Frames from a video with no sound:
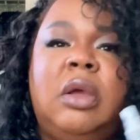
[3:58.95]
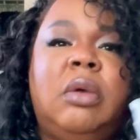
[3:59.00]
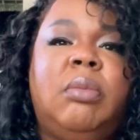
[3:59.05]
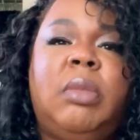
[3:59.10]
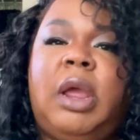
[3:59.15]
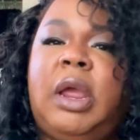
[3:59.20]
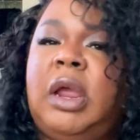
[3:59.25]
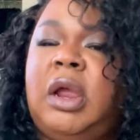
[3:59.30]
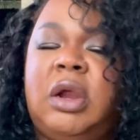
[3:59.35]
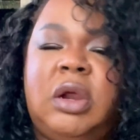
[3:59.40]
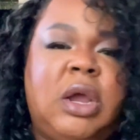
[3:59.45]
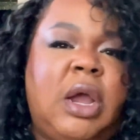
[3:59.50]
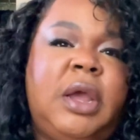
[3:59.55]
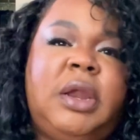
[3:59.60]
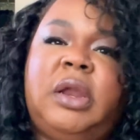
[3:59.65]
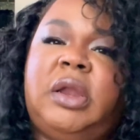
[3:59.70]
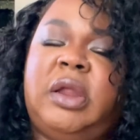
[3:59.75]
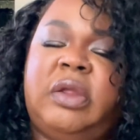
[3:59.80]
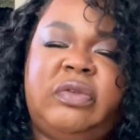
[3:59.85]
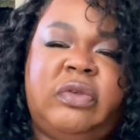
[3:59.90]
My hair kind
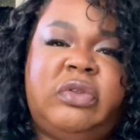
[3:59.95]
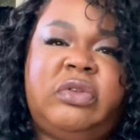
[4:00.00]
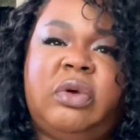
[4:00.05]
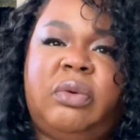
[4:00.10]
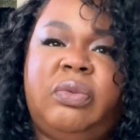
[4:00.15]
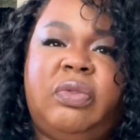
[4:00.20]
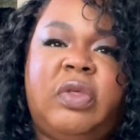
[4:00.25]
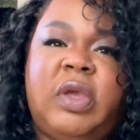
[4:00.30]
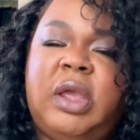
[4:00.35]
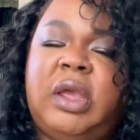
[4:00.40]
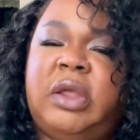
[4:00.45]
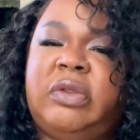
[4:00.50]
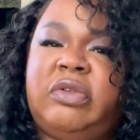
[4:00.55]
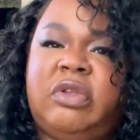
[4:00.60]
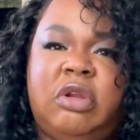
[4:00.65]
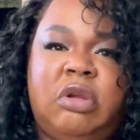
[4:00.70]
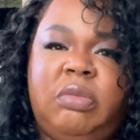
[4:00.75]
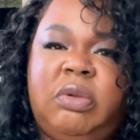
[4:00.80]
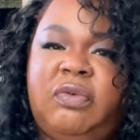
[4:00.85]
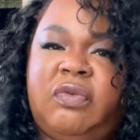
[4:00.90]
of does its own thing. It's
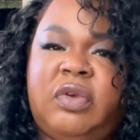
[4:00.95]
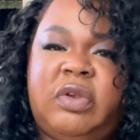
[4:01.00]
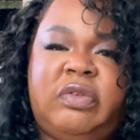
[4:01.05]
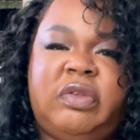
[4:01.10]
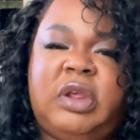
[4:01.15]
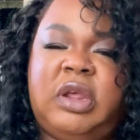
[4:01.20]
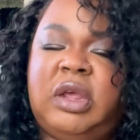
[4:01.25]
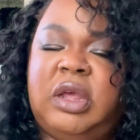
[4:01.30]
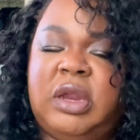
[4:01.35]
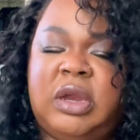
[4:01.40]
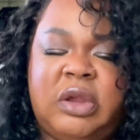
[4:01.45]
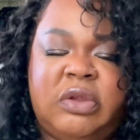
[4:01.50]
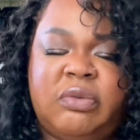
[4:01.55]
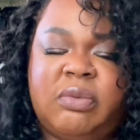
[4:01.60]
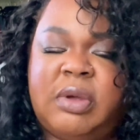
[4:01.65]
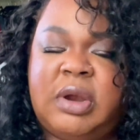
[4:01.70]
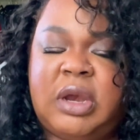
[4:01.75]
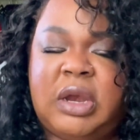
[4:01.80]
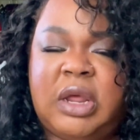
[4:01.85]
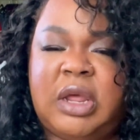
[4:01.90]
going to be frizzy. It is
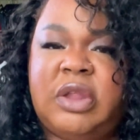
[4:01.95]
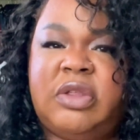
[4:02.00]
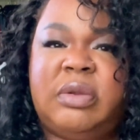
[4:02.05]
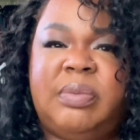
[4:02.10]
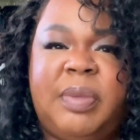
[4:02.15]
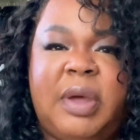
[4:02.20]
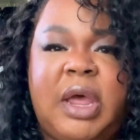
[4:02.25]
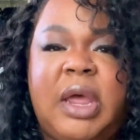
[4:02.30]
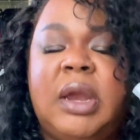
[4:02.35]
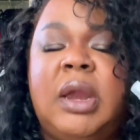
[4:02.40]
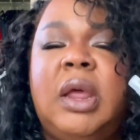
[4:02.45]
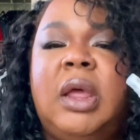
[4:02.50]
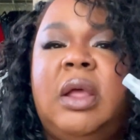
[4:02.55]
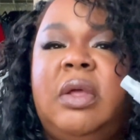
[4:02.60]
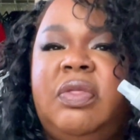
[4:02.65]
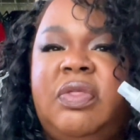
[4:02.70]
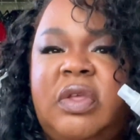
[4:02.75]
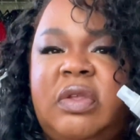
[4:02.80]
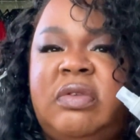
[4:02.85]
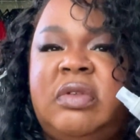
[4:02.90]
what it is, but
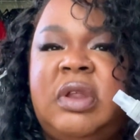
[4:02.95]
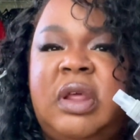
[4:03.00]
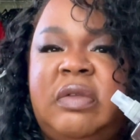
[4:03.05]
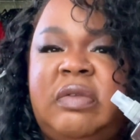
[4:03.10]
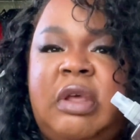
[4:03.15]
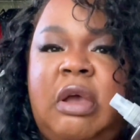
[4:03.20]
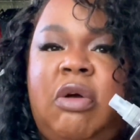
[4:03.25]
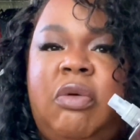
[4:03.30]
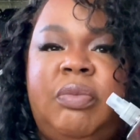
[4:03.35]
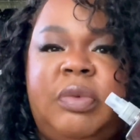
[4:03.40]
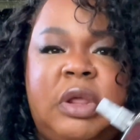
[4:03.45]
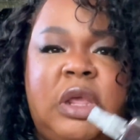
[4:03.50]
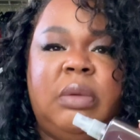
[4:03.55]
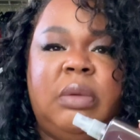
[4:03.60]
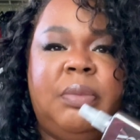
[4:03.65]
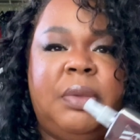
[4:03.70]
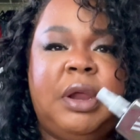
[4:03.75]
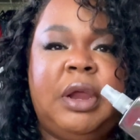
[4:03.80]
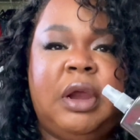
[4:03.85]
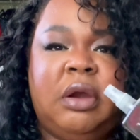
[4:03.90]
this does help to
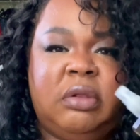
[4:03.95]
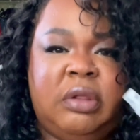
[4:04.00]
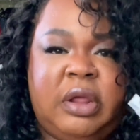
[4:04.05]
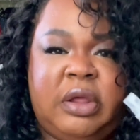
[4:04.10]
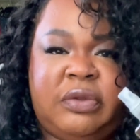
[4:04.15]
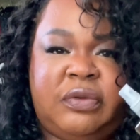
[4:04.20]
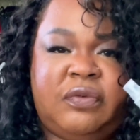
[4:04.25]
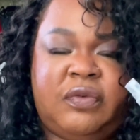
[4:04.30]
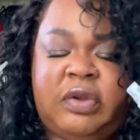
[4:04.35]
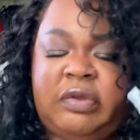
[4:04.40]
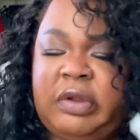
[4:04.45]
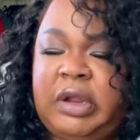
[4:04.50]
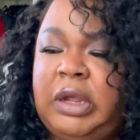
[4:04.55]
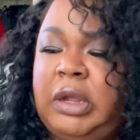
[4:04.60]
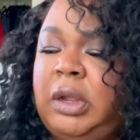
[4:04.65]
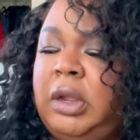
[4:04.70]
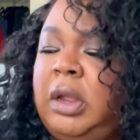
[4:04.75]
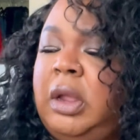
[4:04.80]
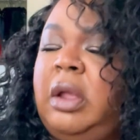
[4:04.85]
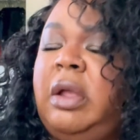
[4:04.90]
my hair less frizzy.